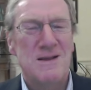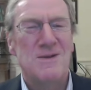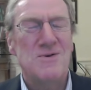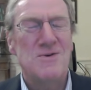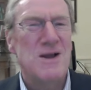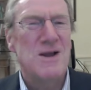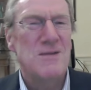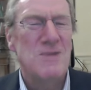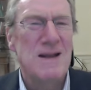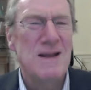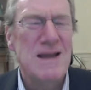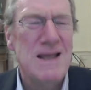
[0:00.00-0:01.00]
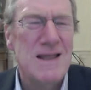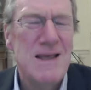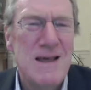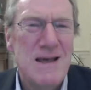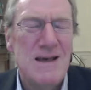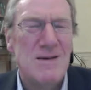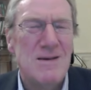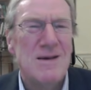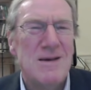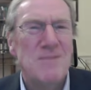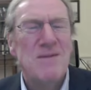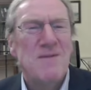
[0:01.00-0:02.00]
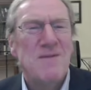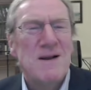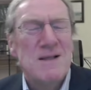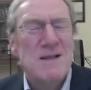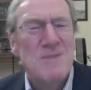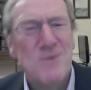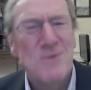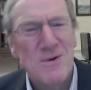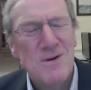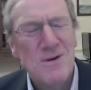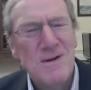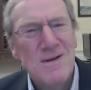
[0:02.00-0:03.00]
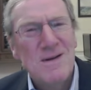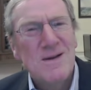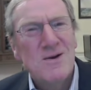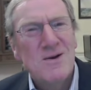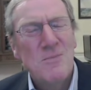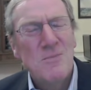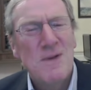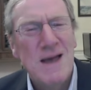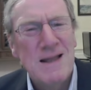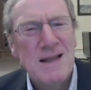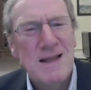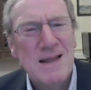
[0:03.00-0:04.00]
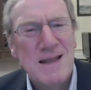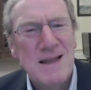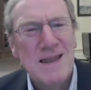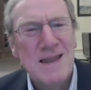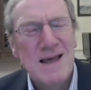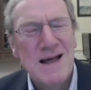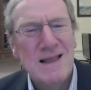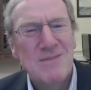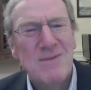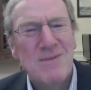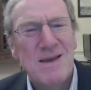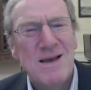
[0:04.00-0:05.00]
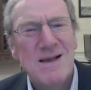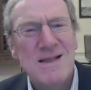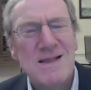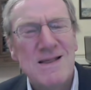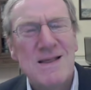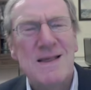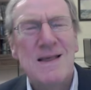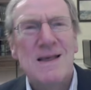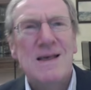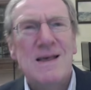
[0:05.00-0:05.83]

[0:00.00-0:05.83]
lost. It looks terribly neat, but in fact it's much more complicated than that, because